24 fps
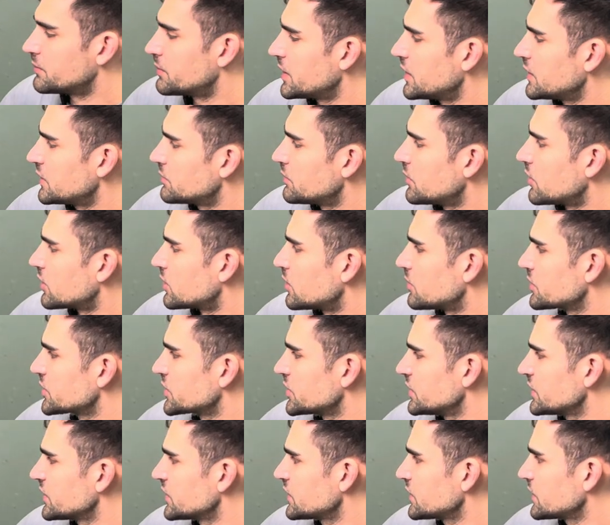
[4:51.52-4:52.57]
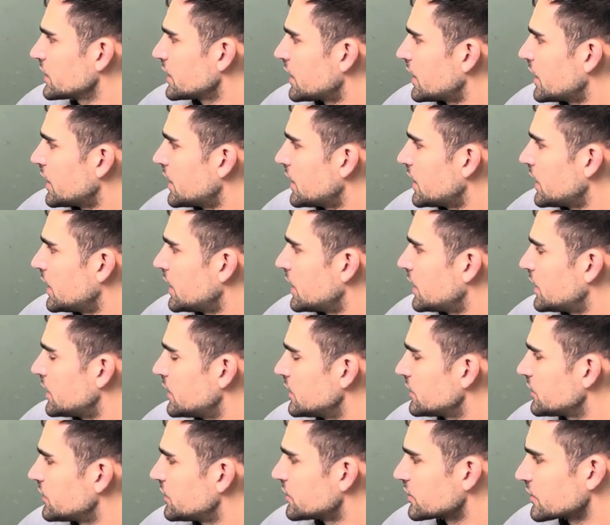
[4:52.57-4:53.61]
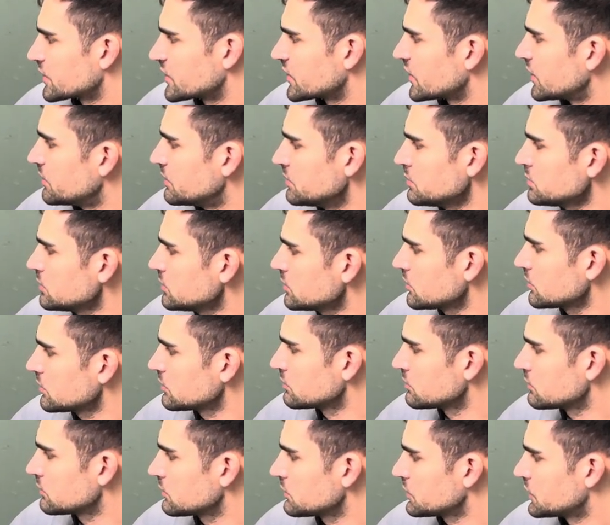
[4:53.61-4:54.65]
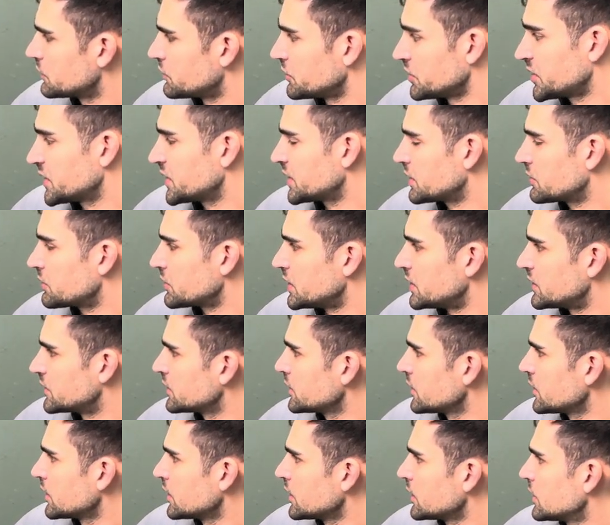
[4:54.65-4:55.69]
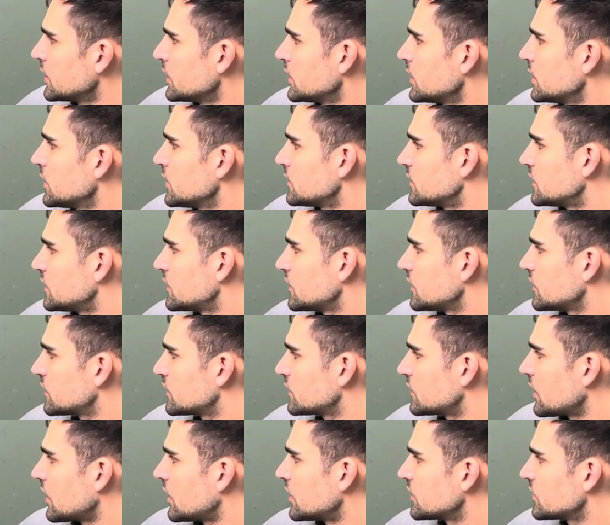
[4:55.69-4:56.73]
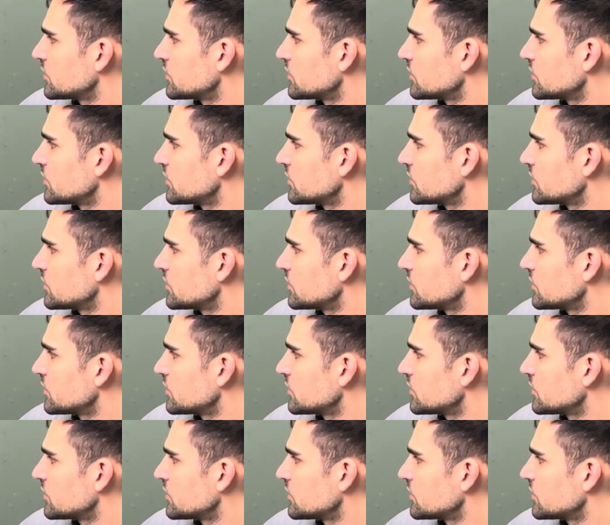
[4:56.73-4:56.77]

base bar options, and for some twisted reason, this is a size